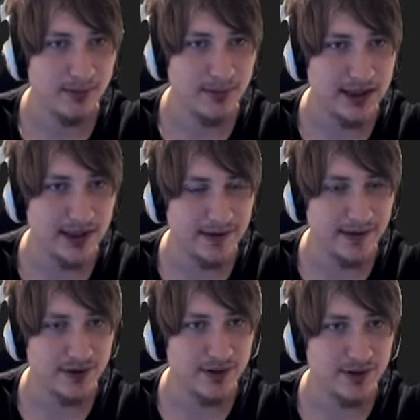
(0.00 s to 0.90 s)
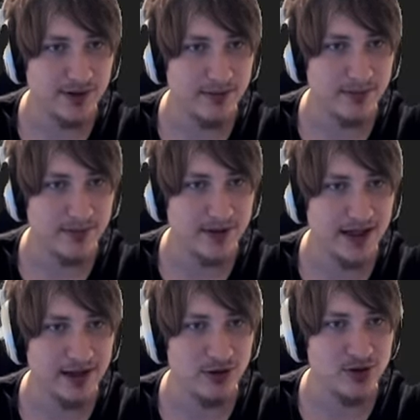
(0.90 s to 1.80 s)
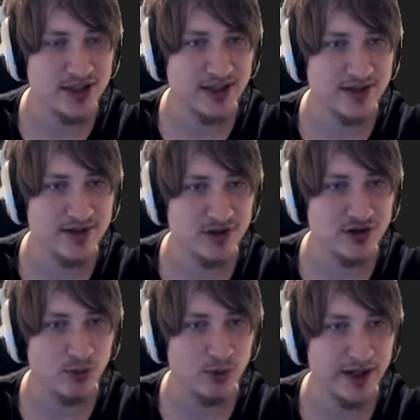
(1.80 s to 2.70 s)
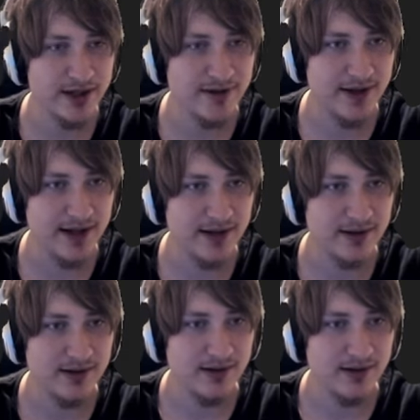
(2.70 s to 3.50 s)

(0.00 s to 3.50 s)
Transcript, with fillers: Like, they use it in such a way that